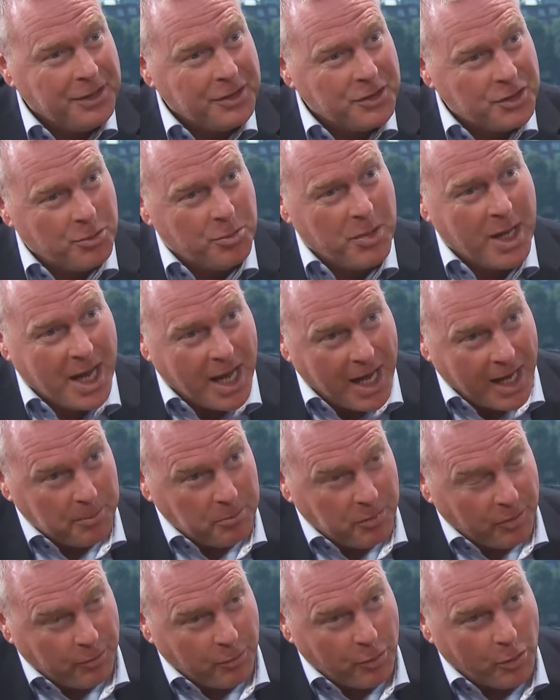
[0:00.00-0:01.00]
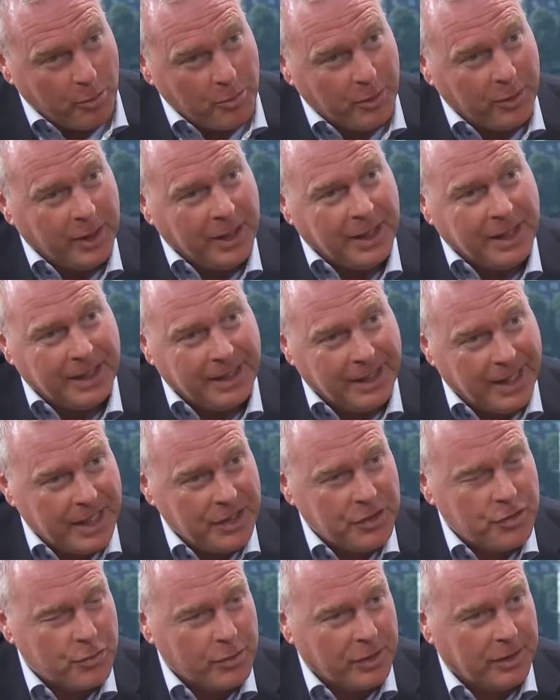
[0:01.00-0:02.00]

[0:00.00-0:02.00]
to be a high performer later